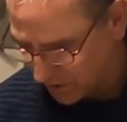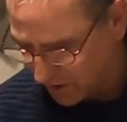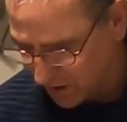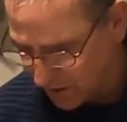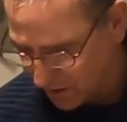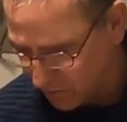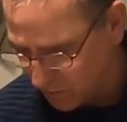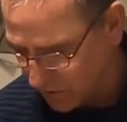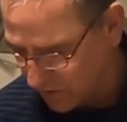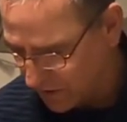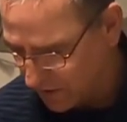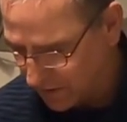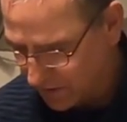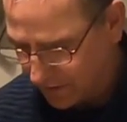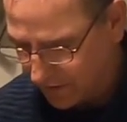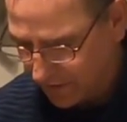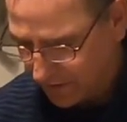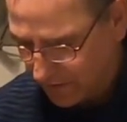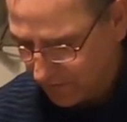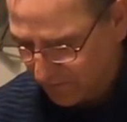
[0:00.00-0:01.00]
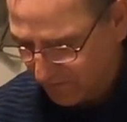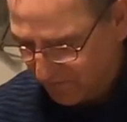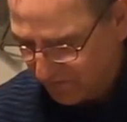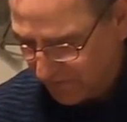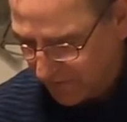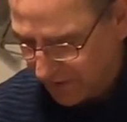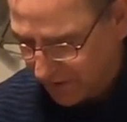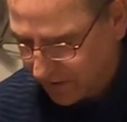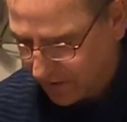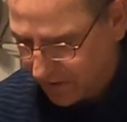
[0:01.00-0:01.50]
to you.
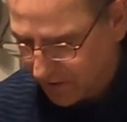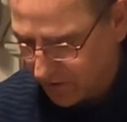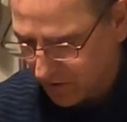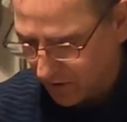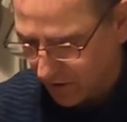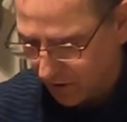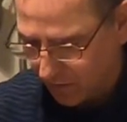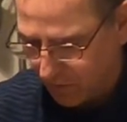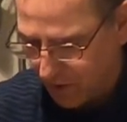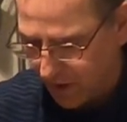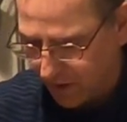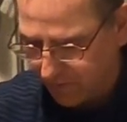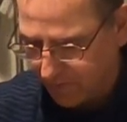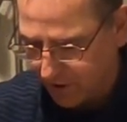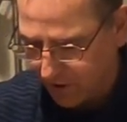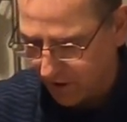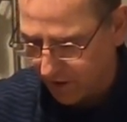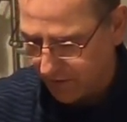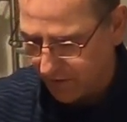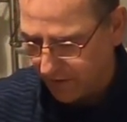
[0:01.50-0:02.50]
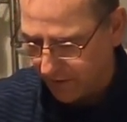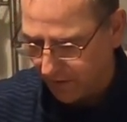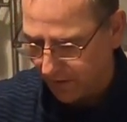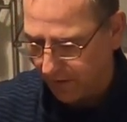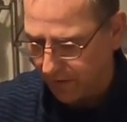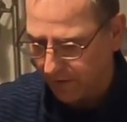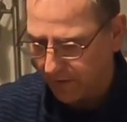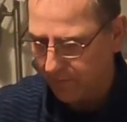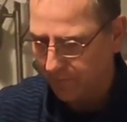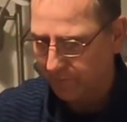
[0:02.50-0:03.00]
So what I've got
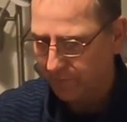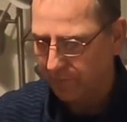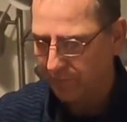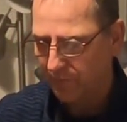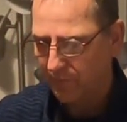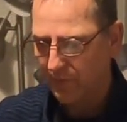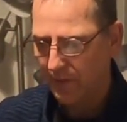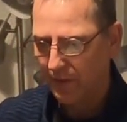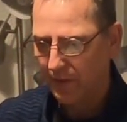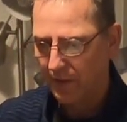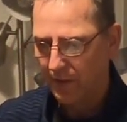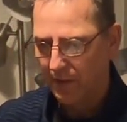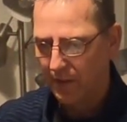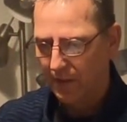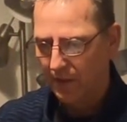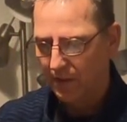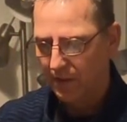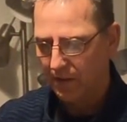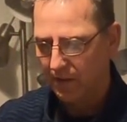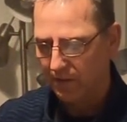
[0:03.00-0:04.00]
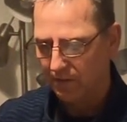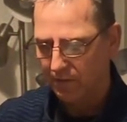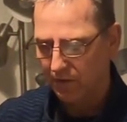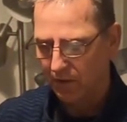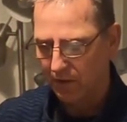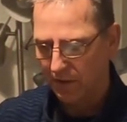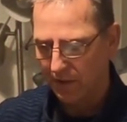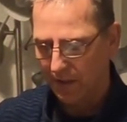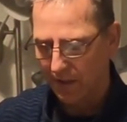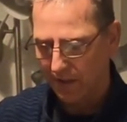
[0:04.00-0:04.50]
there, I've
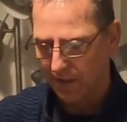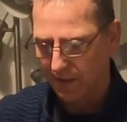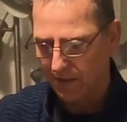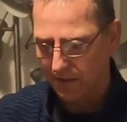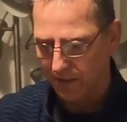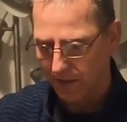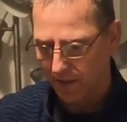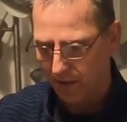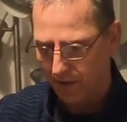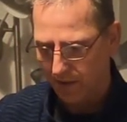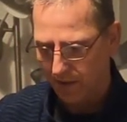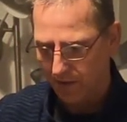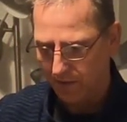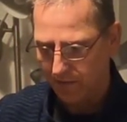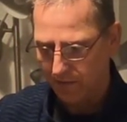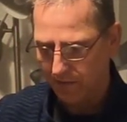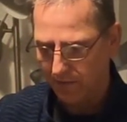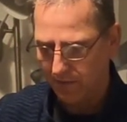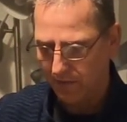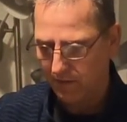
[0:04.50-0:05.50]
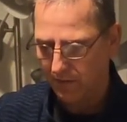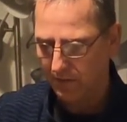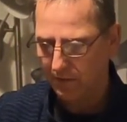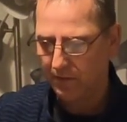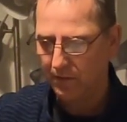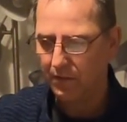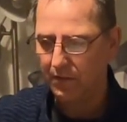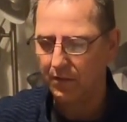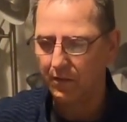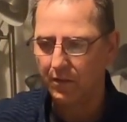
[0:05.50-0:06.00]
got like a
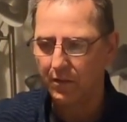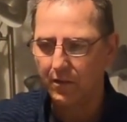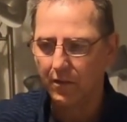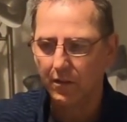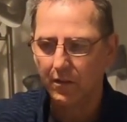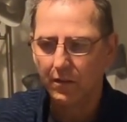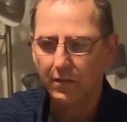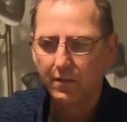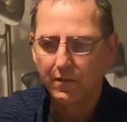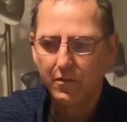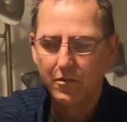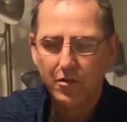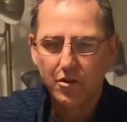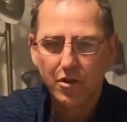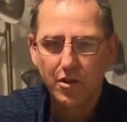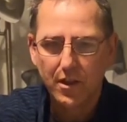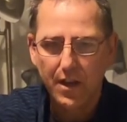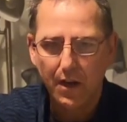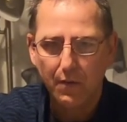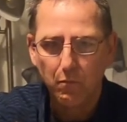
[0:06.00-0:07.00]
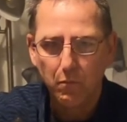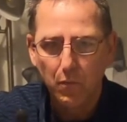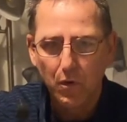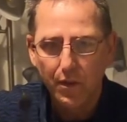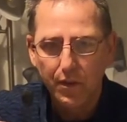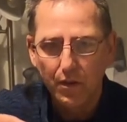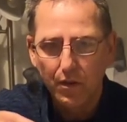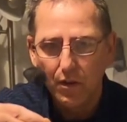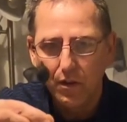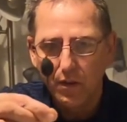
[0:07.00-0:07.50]
little stem
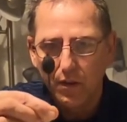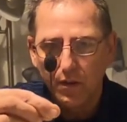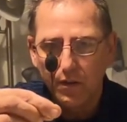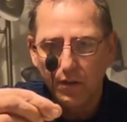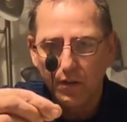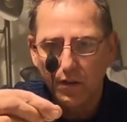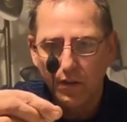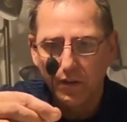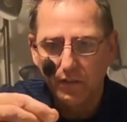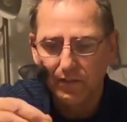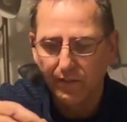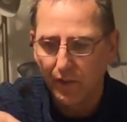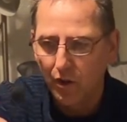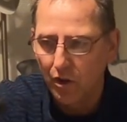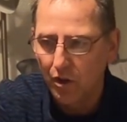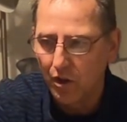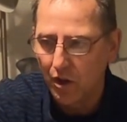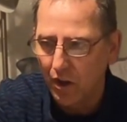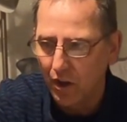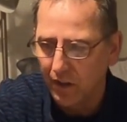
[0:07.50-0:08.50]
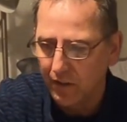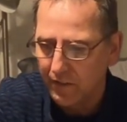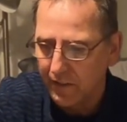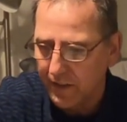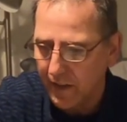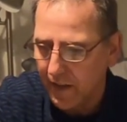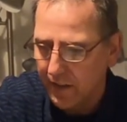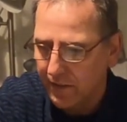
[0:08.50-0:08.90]
with a float on the